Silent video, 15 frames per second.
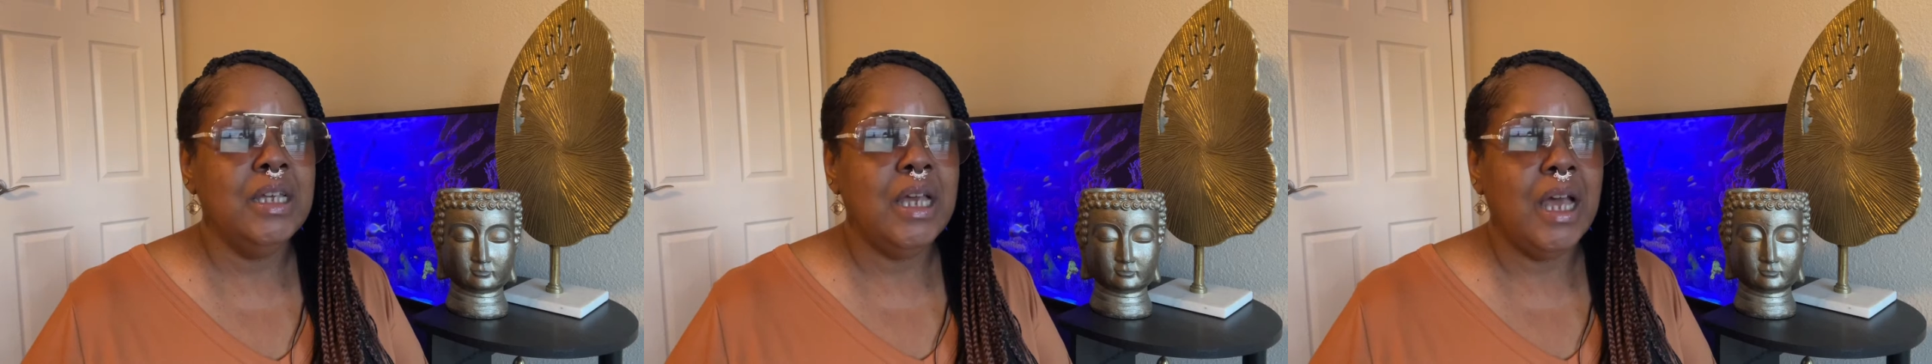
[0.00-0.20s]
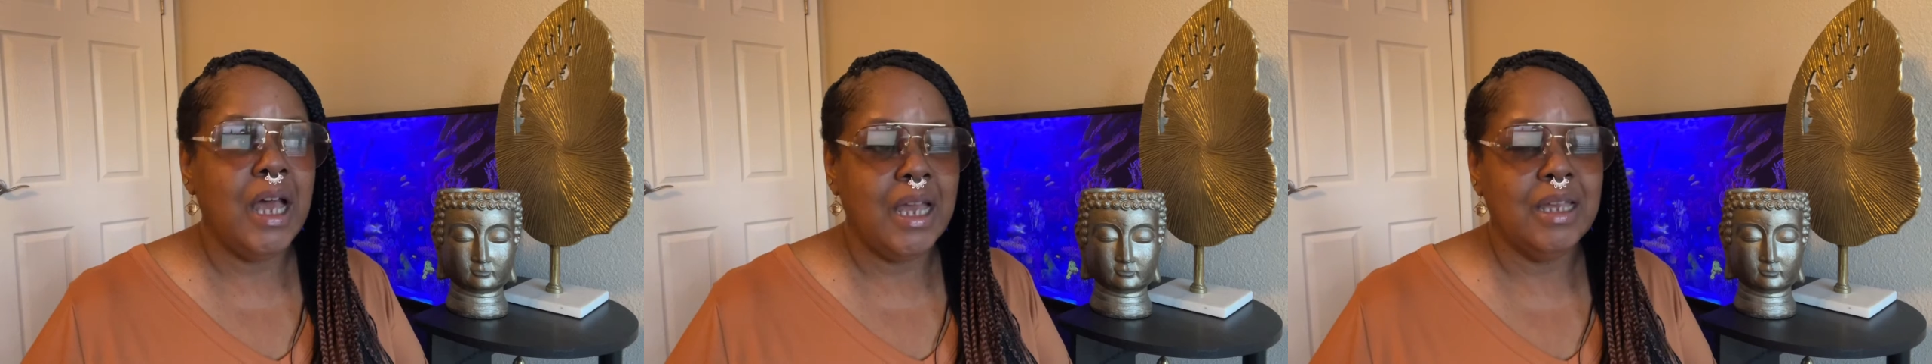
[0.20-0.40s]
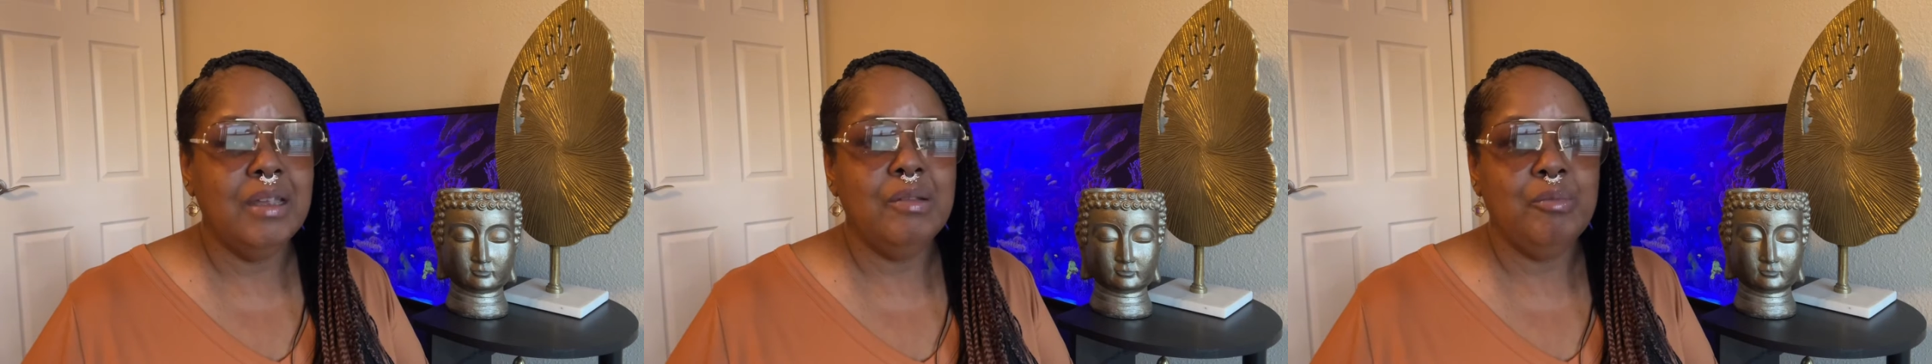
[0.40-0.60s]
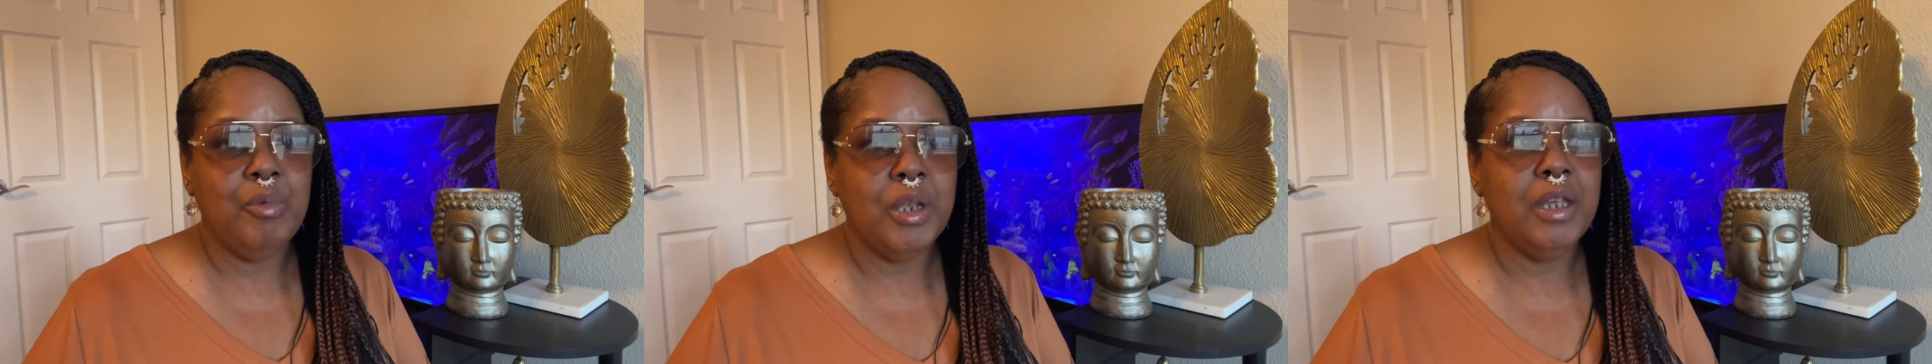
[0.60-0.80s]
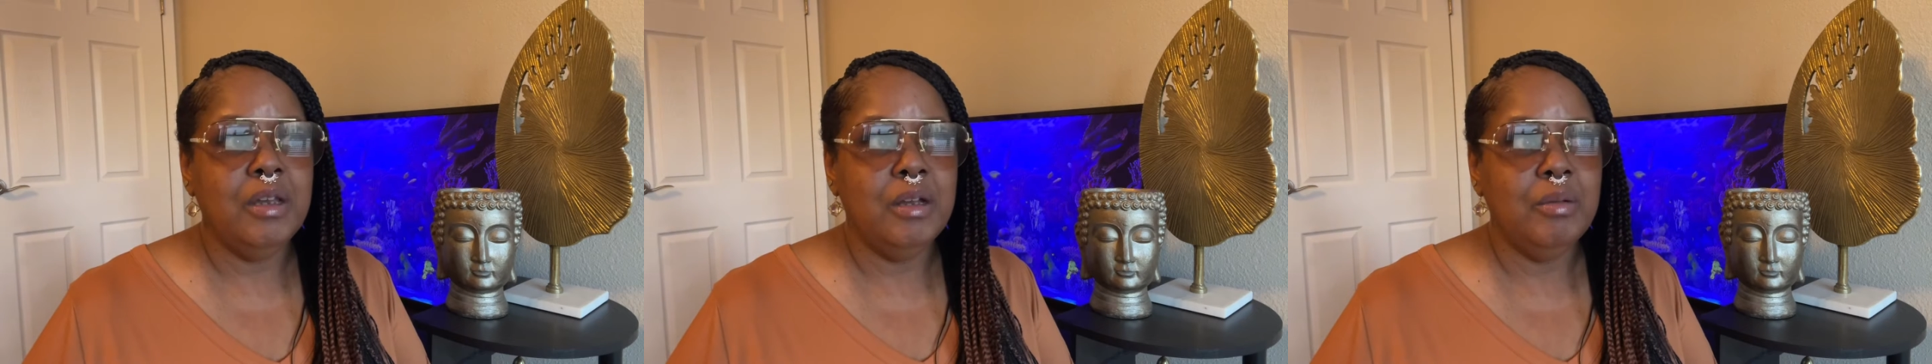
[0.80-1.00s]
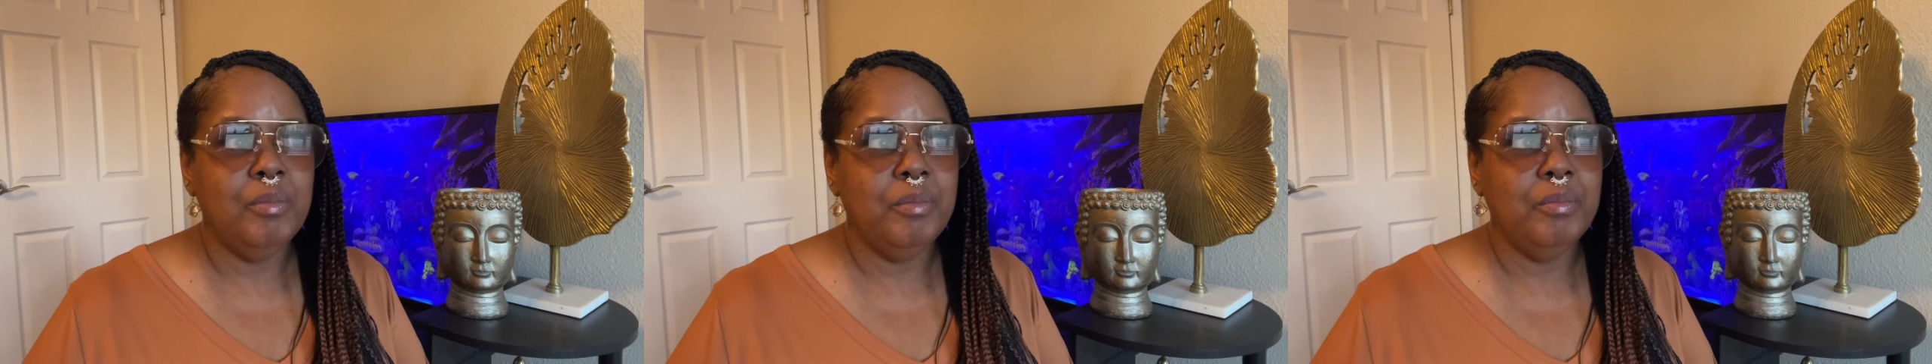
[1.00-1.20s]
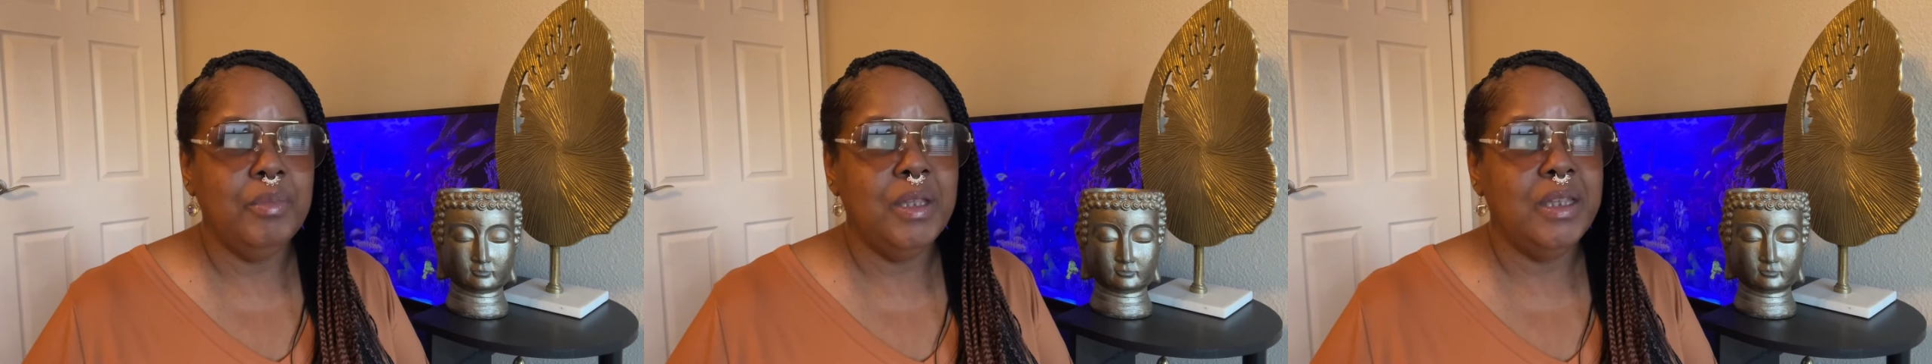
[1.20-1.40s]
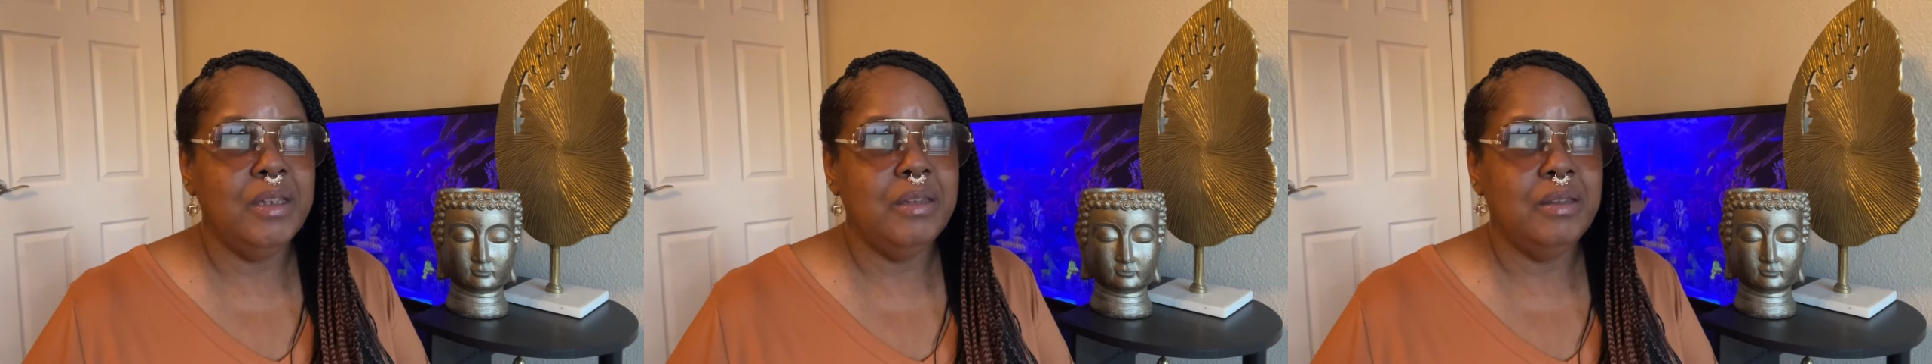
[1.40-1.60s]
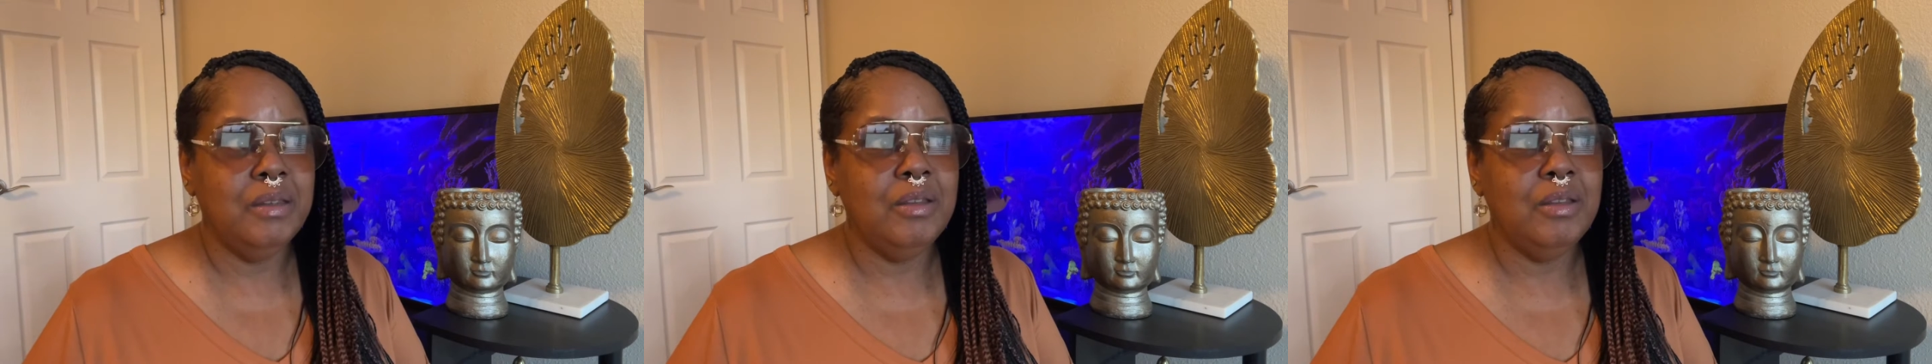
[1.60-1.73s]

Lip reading: I can wake up and